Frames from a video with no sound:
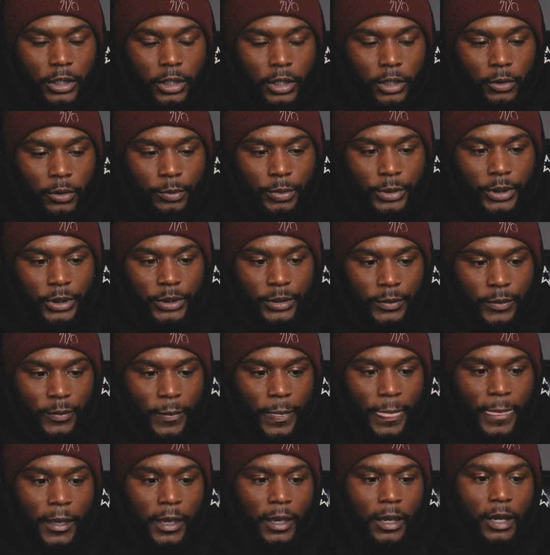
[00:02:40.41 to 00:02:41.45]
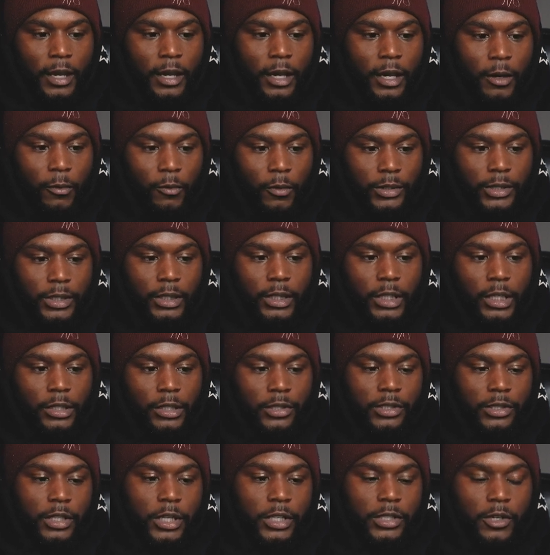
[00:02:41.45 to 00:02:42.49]
open, and once again you
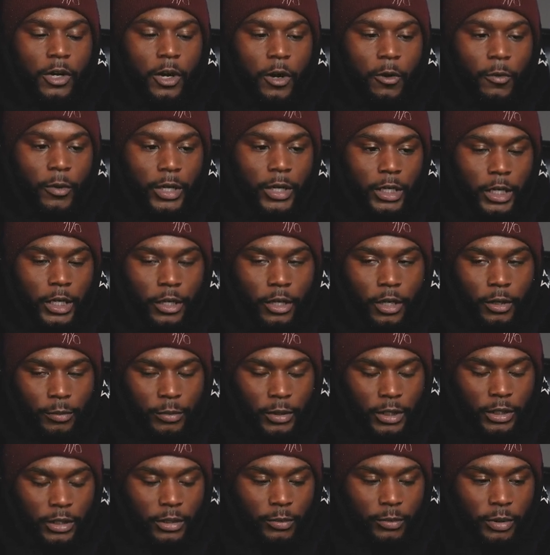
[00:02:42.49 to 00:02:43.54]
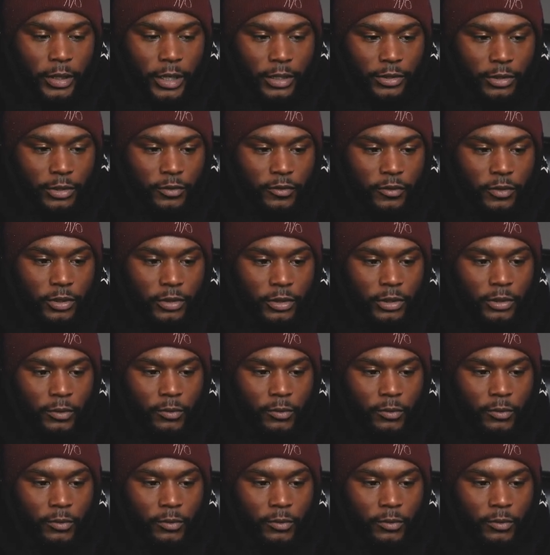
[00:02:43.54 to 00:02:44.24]
see it's already in our media browser folder.